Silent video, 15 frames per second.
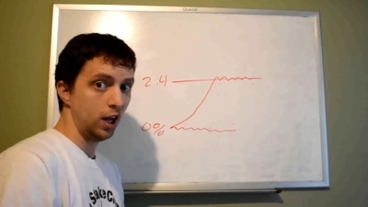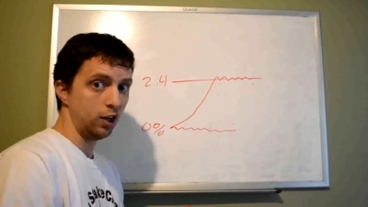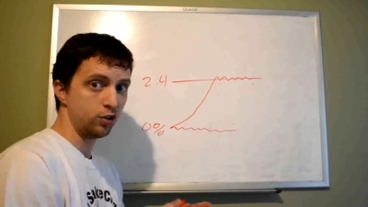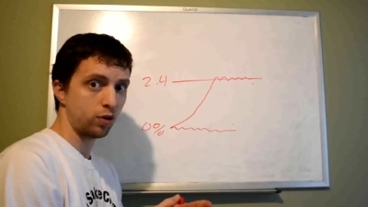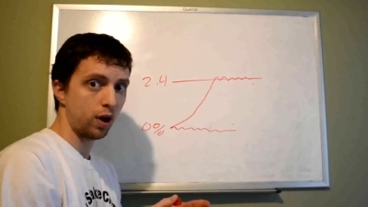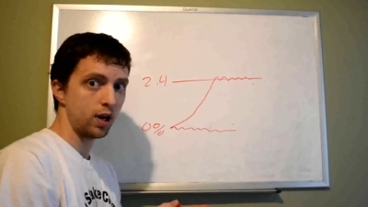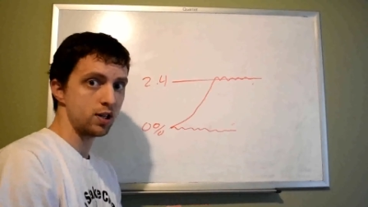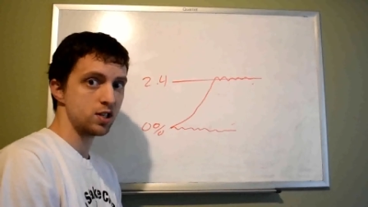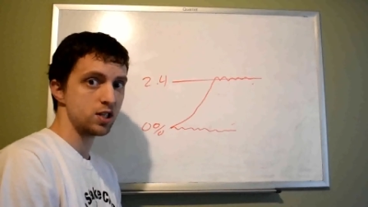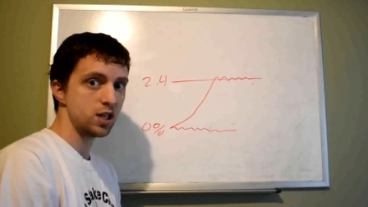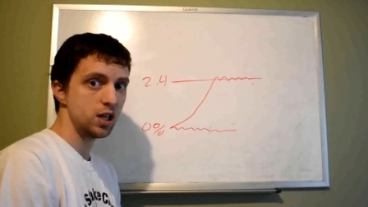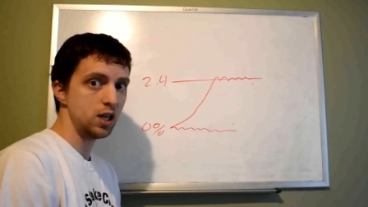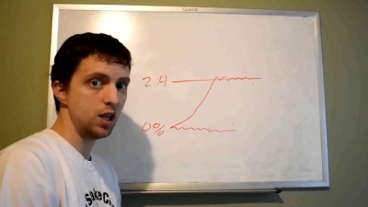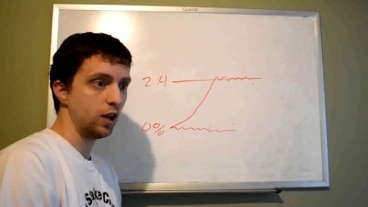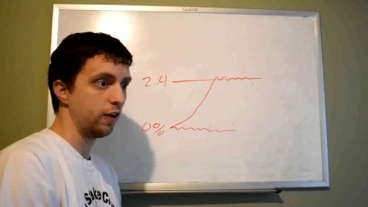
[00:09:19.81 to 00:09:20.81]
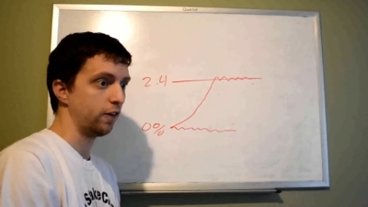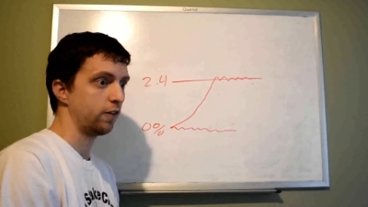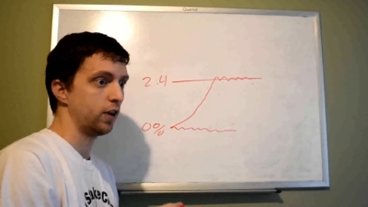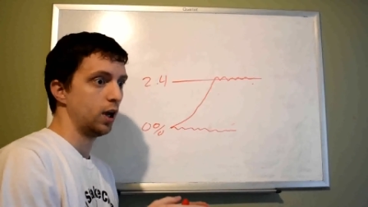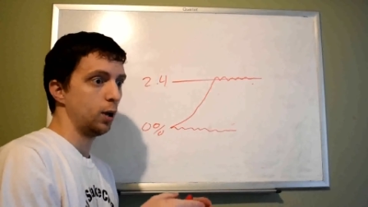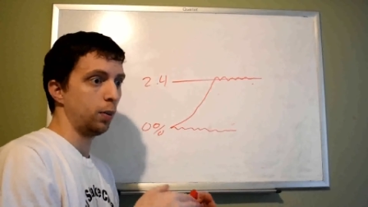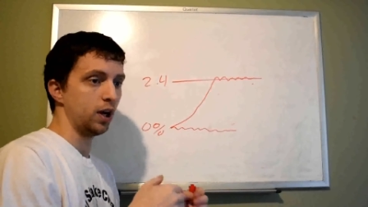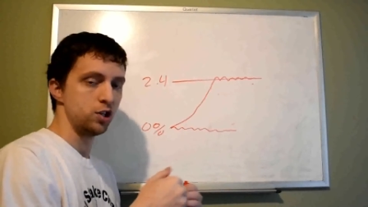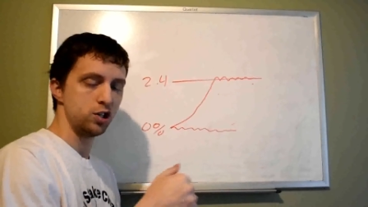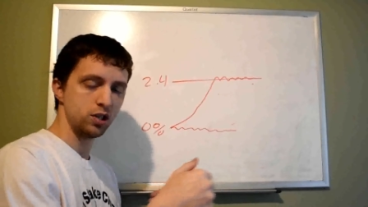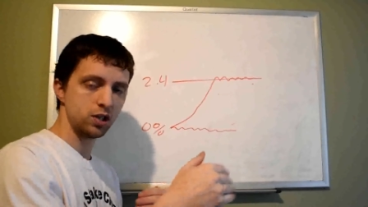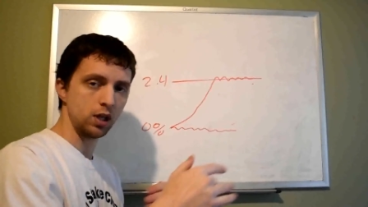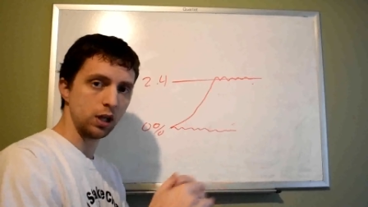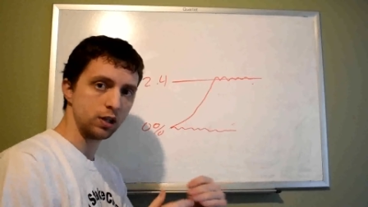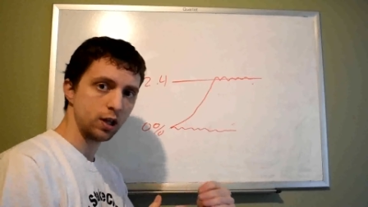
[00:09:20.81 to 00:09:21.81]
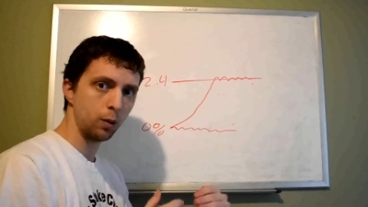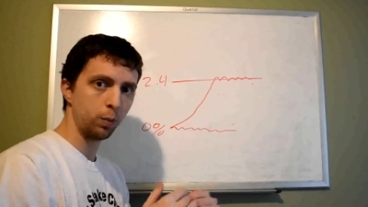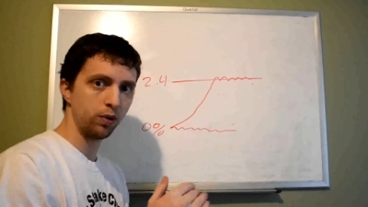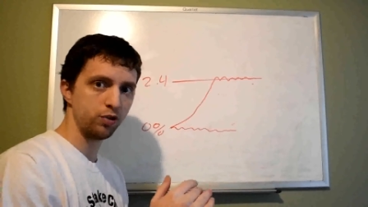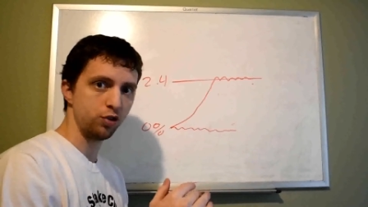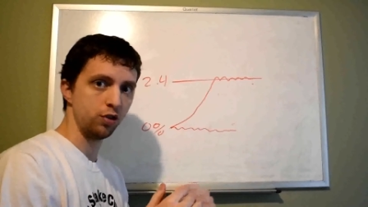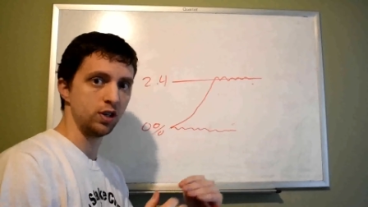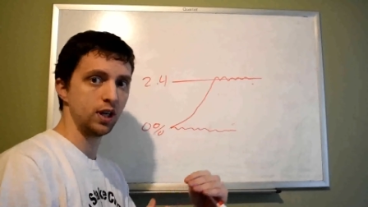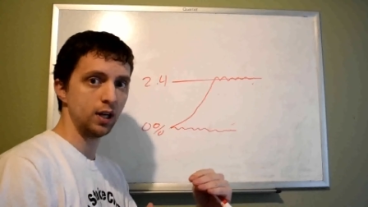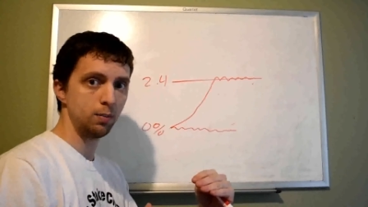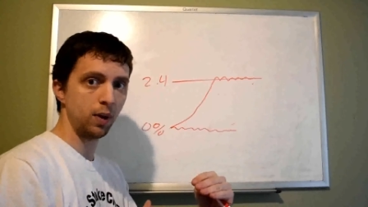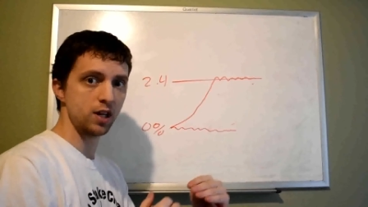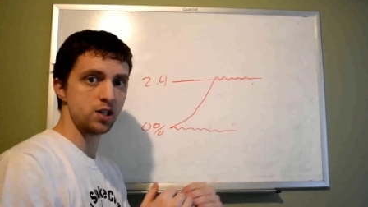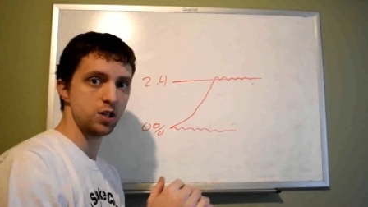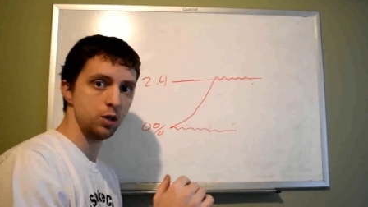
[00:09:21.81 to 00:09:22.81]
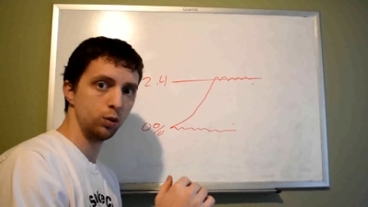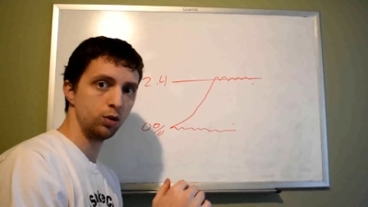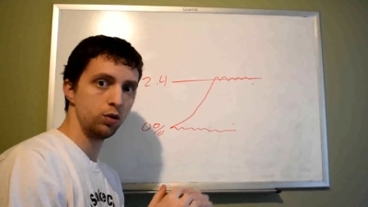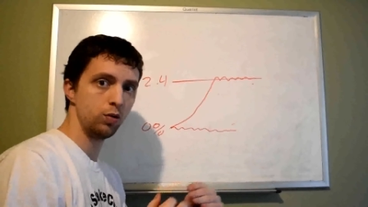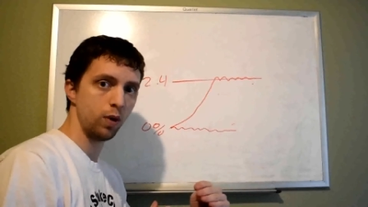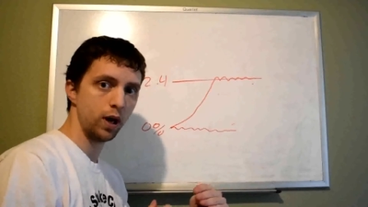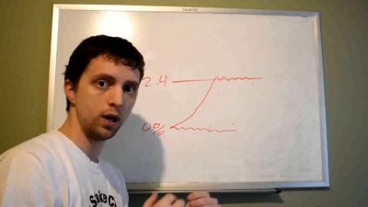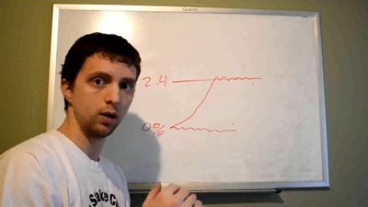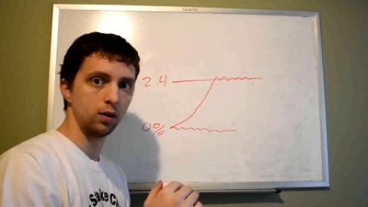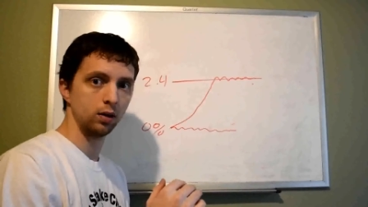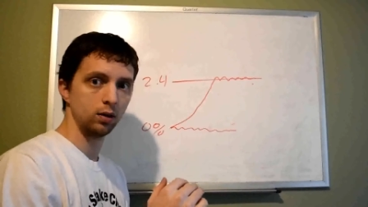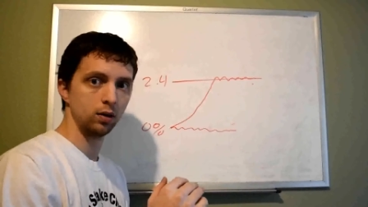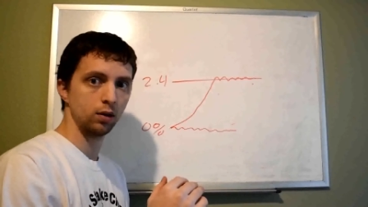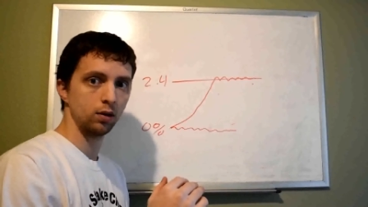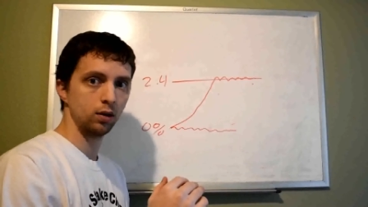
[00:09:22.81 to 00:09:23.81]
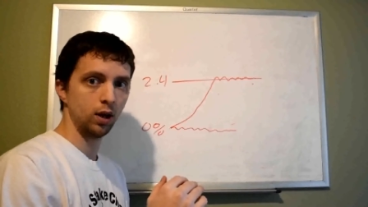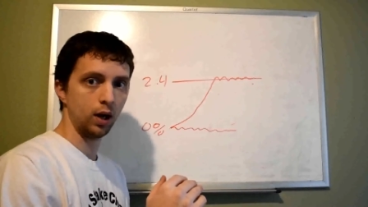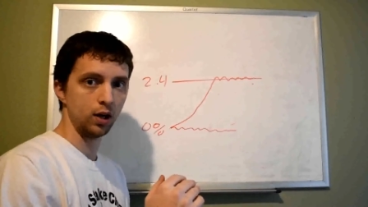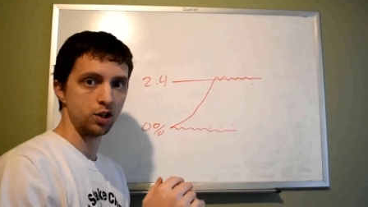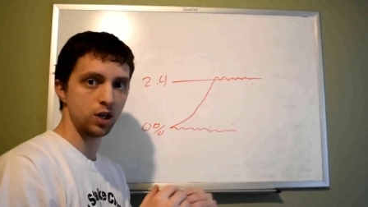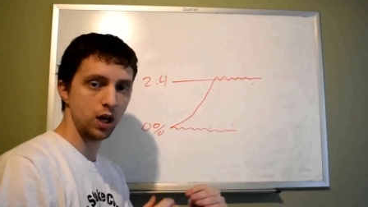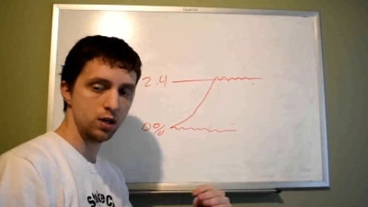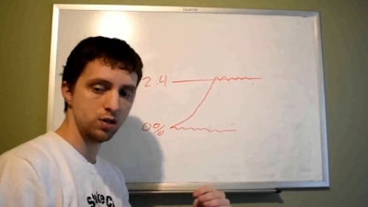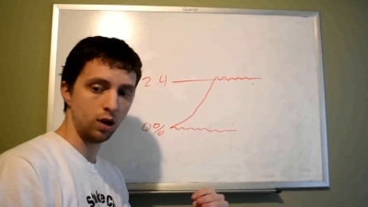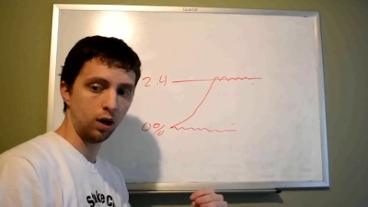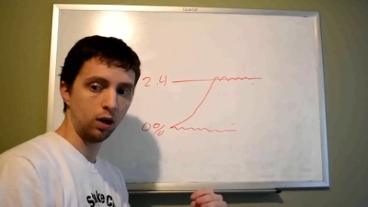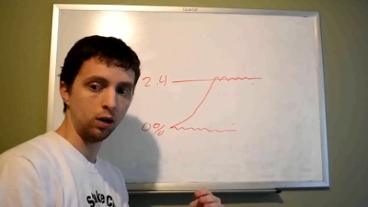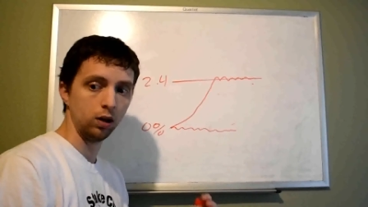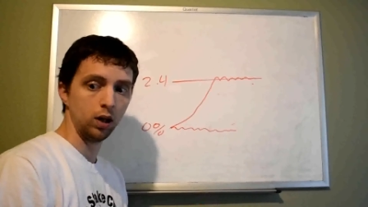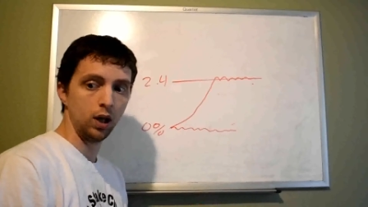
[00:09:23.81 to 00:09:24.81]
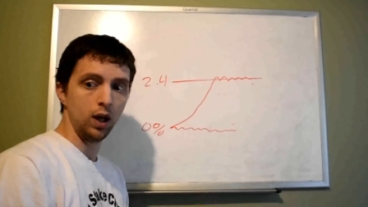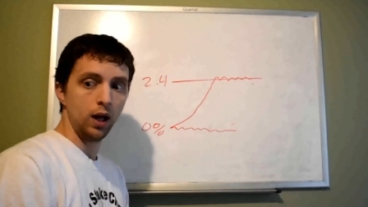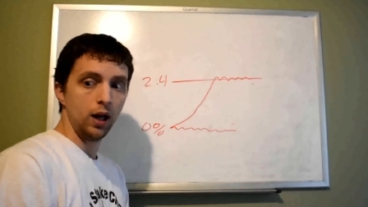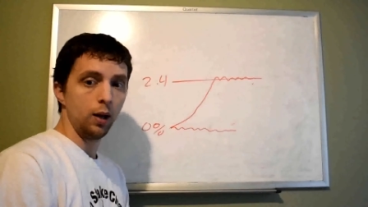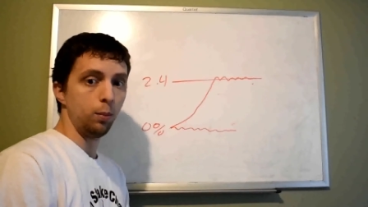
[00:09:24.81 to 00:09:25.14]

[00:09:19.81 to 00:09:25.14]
and try and see if, by adjusting the temperature, did my CO2 rate change at all?